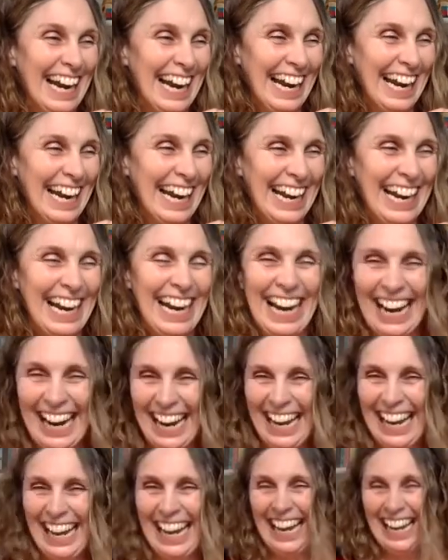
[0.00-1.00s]

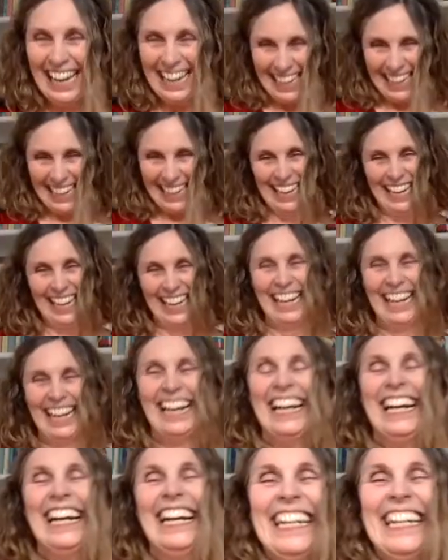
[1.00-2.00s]

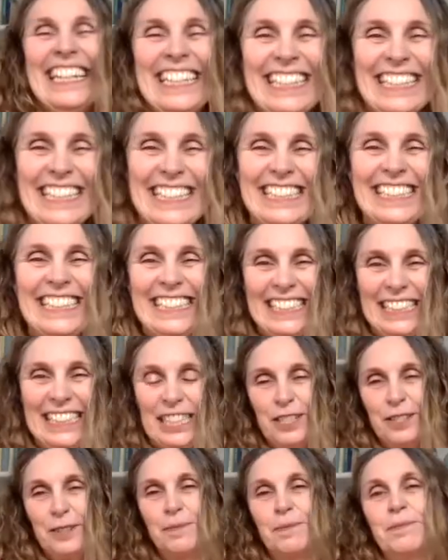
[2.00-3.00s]

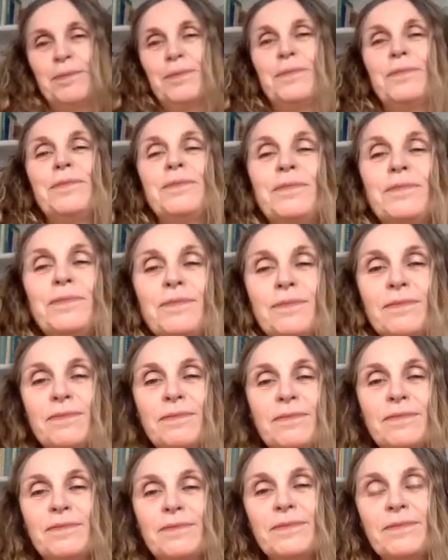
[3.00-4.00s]

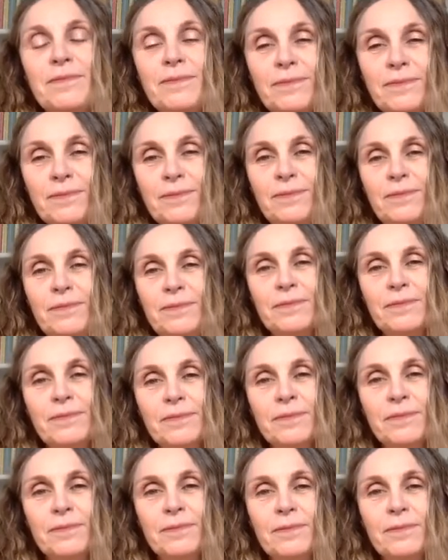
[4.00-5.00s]

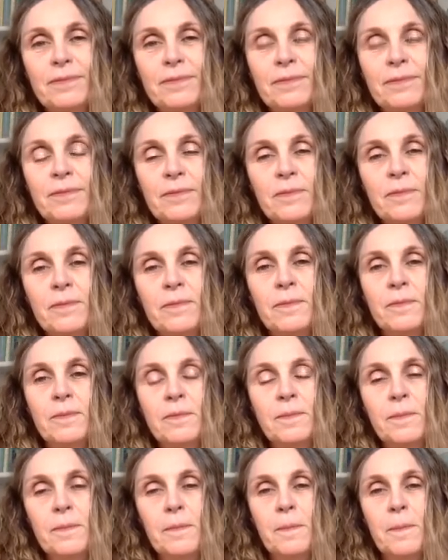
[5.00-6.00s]

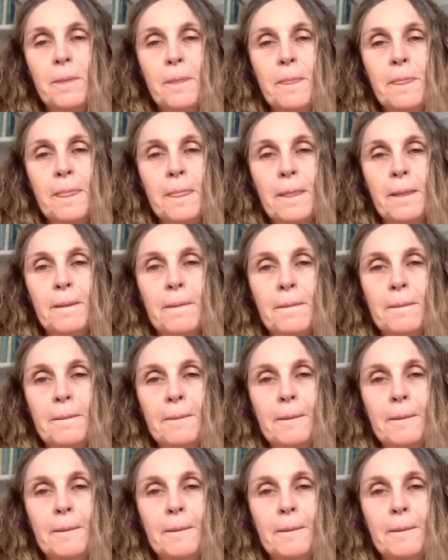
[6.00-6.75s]
(silent)